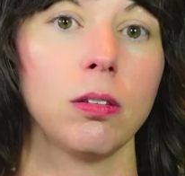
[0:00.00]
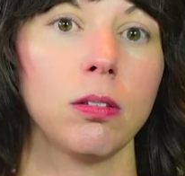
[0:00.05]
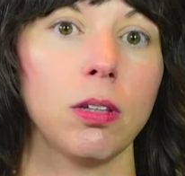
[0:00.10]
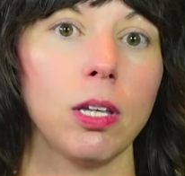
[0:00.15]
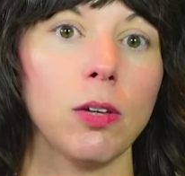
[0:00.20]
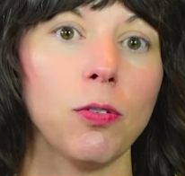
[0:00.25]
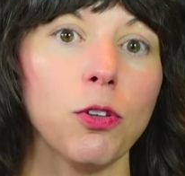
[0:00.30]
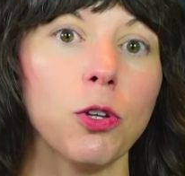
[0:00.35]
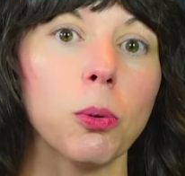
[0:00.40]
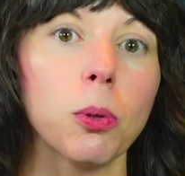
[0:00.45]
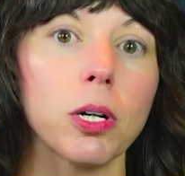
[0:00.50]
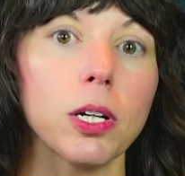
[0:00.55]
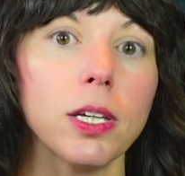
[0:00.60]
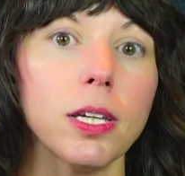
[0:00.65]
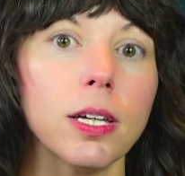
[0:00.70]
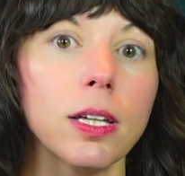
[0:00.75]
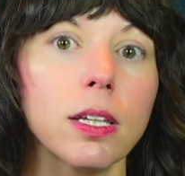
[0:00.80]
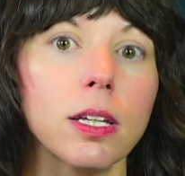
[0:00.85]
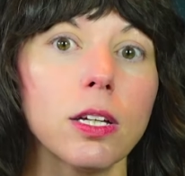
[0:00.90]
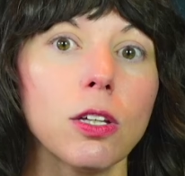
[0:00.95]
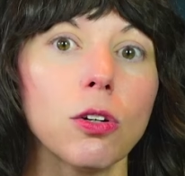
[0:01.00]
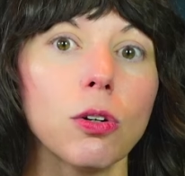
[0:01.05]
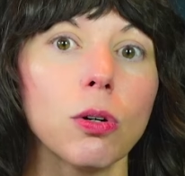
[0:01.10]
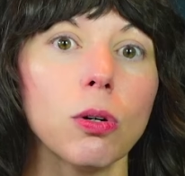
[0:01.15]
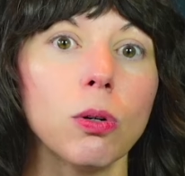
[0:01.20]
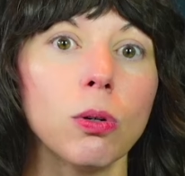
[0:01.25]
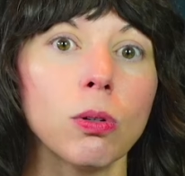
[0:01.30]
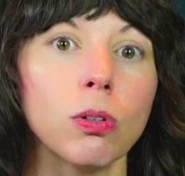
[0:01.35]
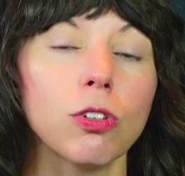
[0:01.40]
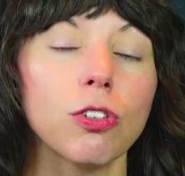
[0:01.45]
If you are healing your
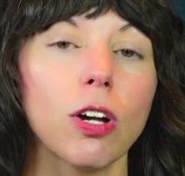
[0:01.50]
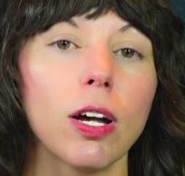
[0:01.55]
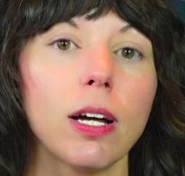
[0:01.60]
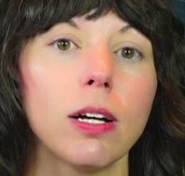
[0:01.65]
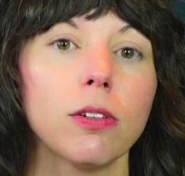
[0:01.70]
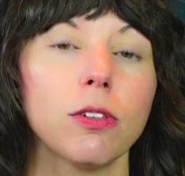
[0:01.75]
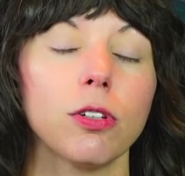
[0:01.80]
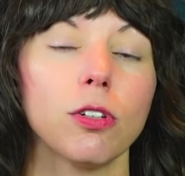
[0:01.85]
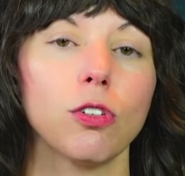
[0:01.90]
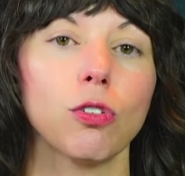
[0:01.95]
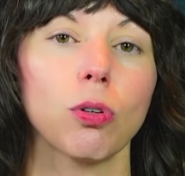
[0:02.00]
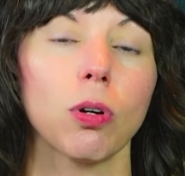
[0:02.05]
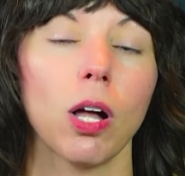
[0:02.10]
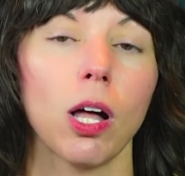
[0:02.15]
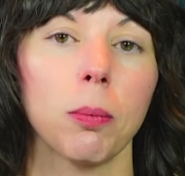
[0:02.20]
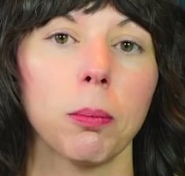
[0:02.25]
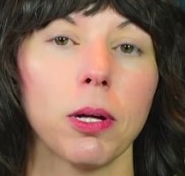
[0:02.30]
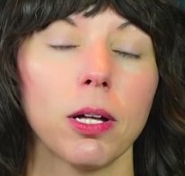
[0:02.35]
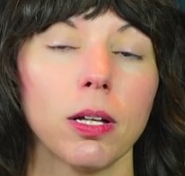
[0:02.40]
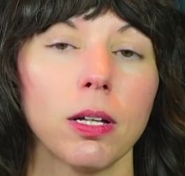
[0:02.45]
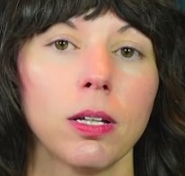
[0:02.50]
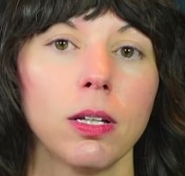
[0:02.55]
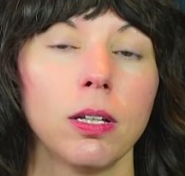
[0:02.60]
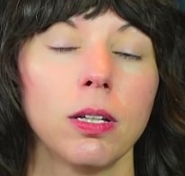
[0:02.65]
own childhood trauma,